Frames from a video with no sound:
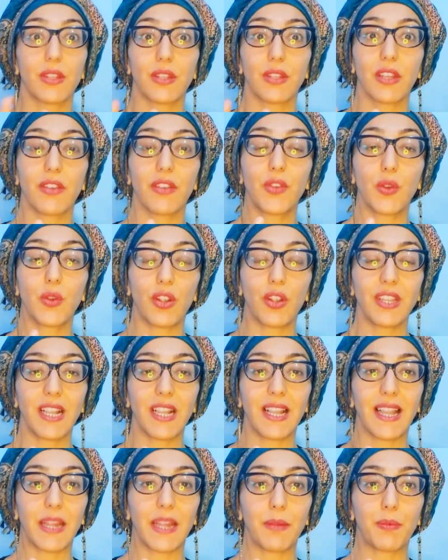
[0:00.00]
if you are in a
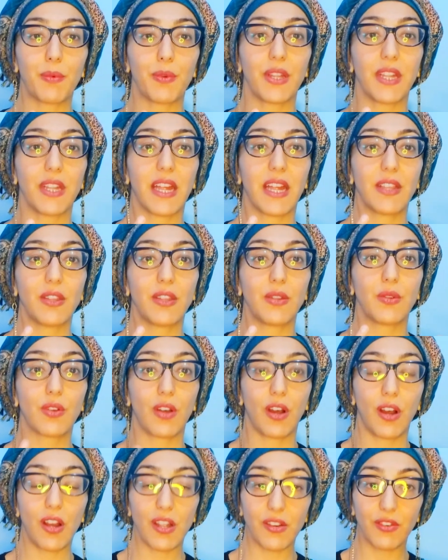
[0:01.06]
library and you
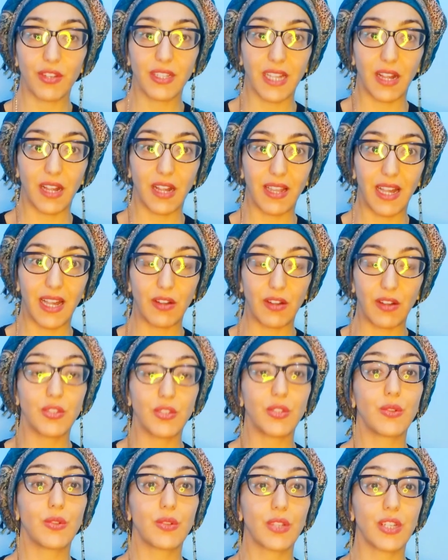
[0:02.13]
can't read out loud,
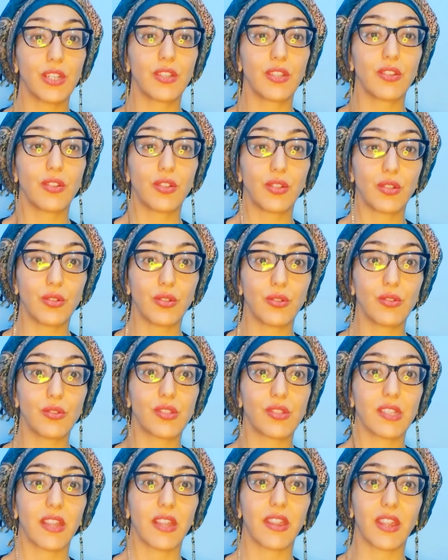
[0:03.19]
you can use
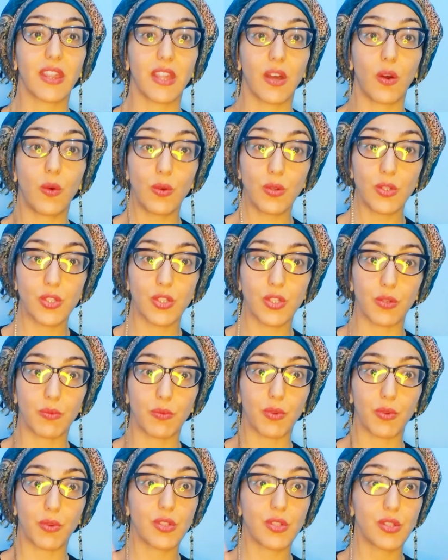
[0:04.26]
the
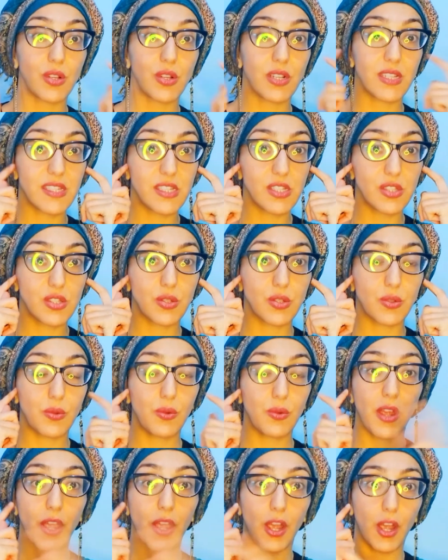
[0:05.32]
audiobook to listen to
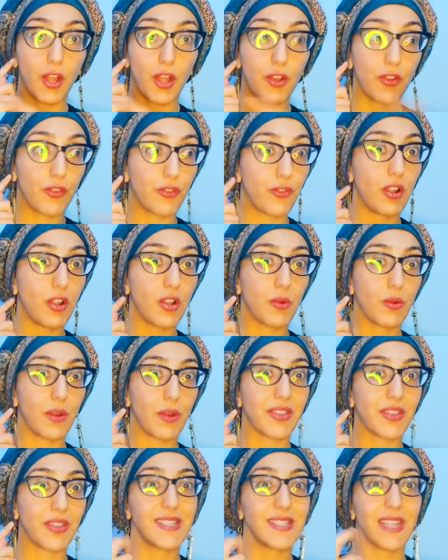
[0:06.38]
and follow at the
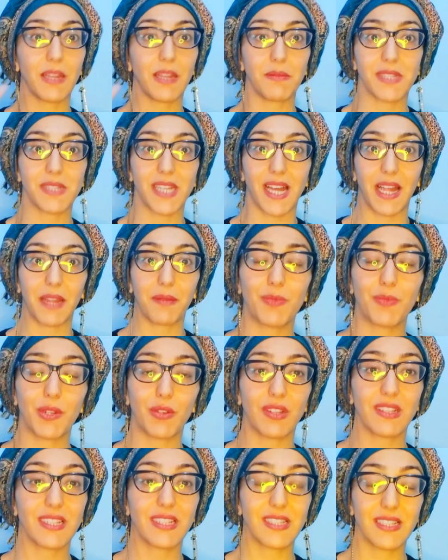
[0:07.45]
same time.
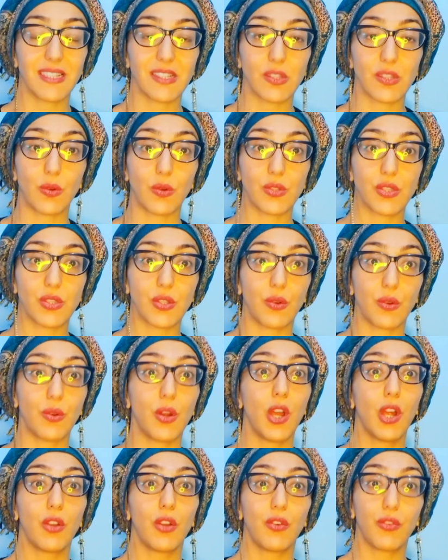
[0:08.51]
This is also
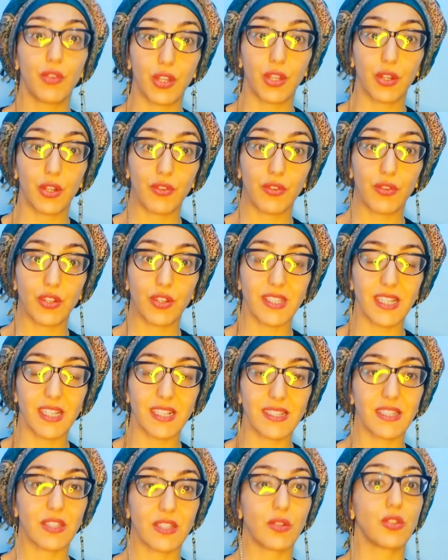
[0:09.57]
really good for your senses
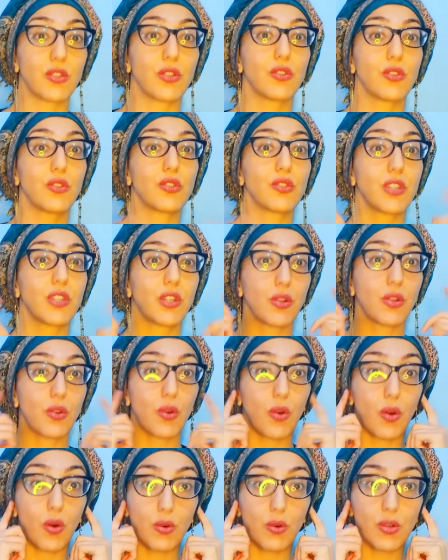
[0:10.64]
because you're using your
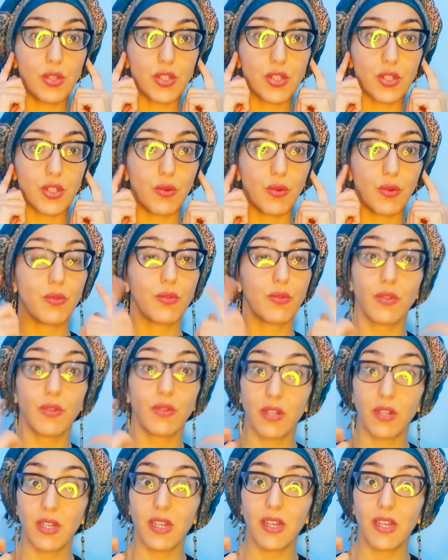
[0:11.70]
audio
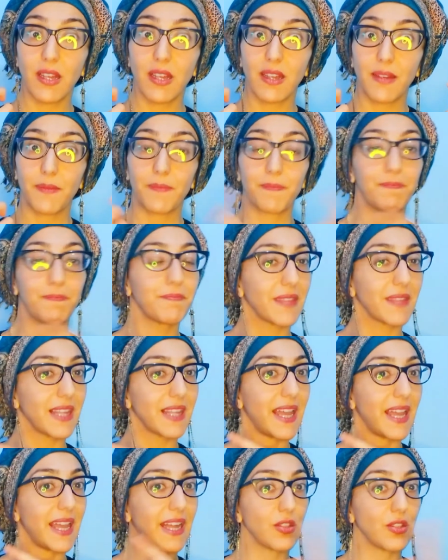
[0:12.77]

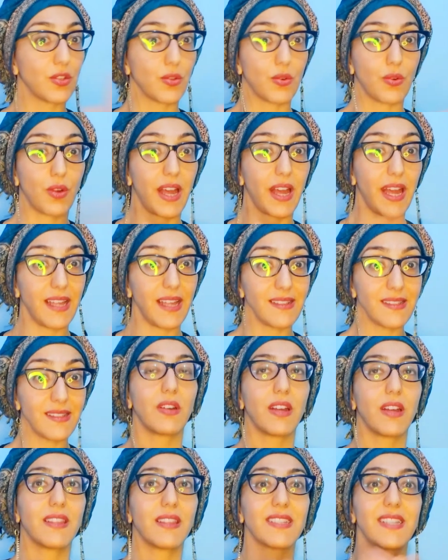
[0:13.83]
and your hands, the
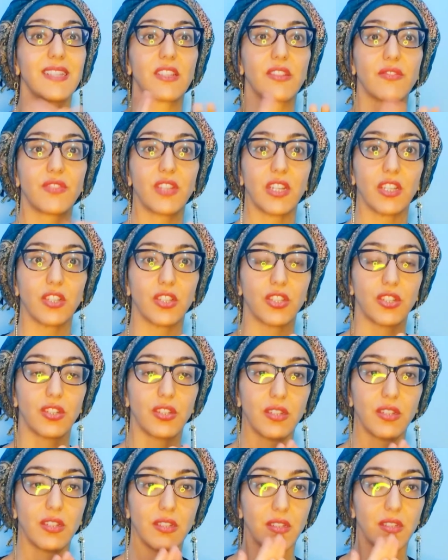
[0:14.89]
sense of touch.
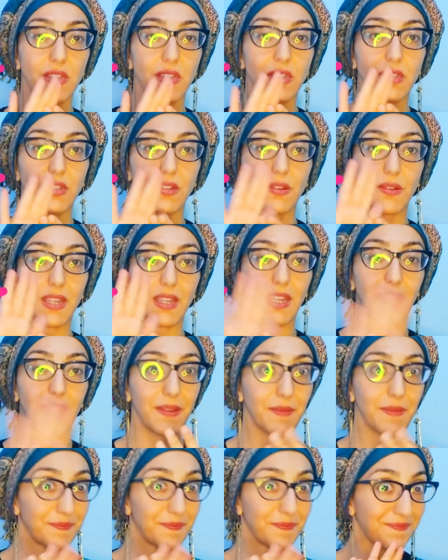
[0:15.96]
Okay.
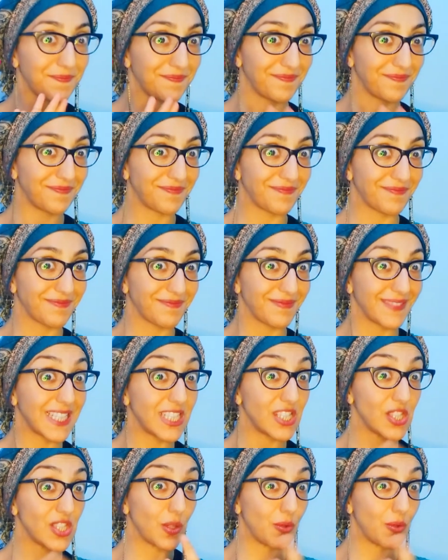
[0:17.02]
So
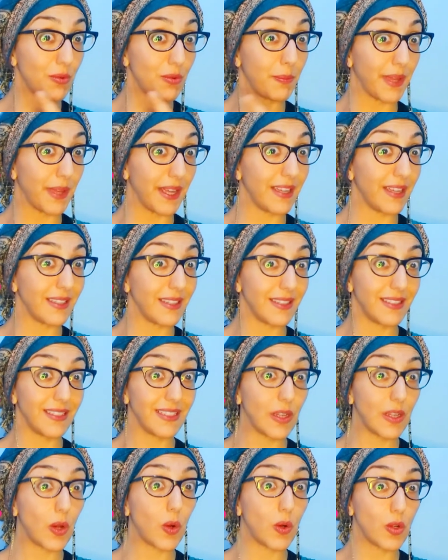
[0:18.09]
remember,
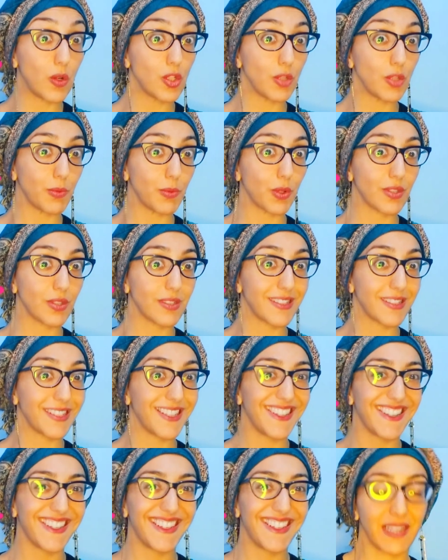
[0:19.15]
audiobooks.
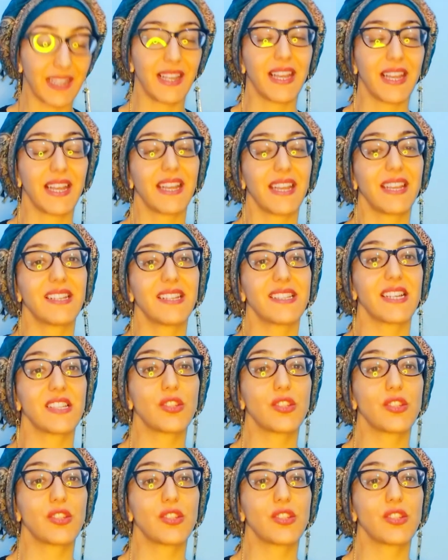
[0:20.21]
He says you